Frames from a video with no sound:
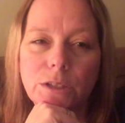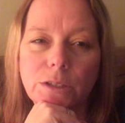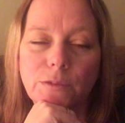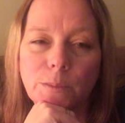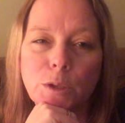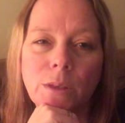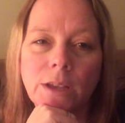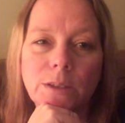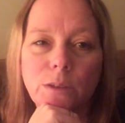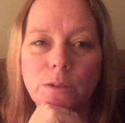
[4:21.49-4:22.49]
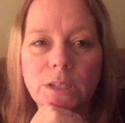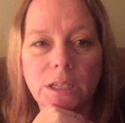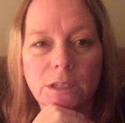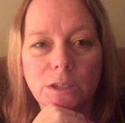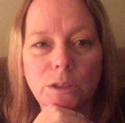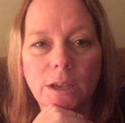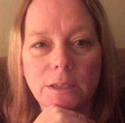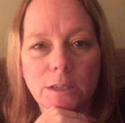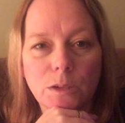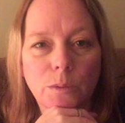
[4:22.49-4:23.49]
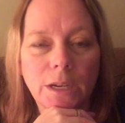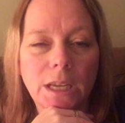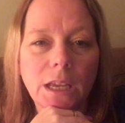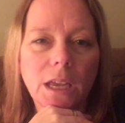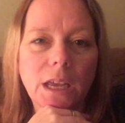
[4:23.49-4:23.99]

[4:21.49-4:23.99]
from 2013 to 2020.